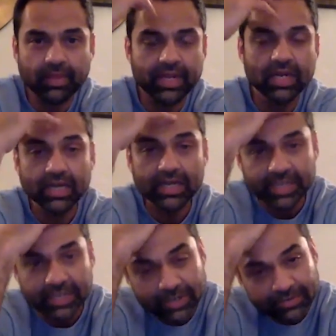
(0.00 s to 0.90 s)
it'll
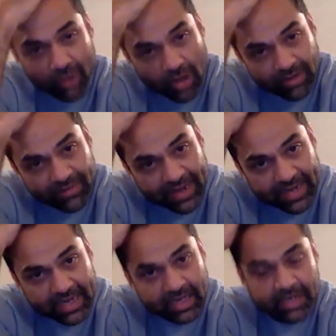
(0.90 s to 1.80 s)
continue to evolve and
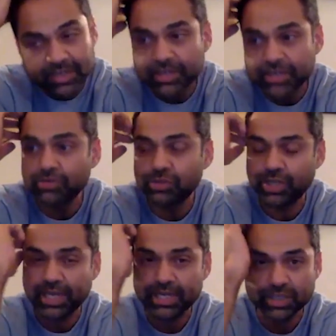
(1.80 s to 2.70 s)
it'll continue to
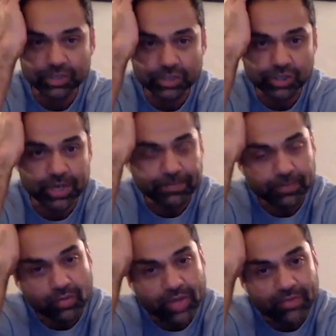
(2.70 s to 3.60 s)
change and shape
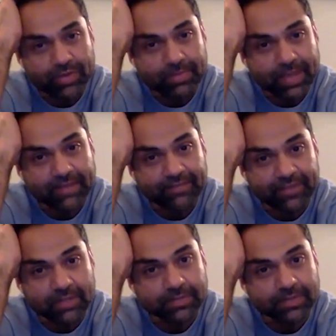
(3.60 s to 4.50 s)
the way we make
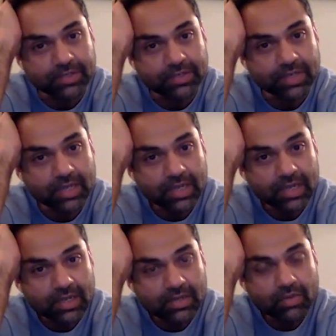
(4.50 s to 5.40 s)
films and
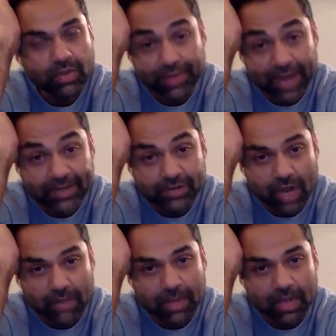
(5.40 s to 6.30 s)
the way we write
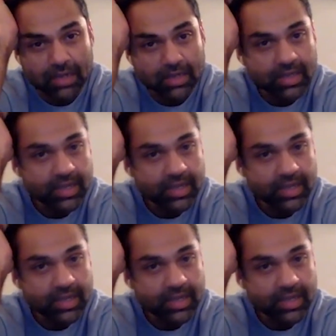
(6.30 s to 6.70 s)
drama.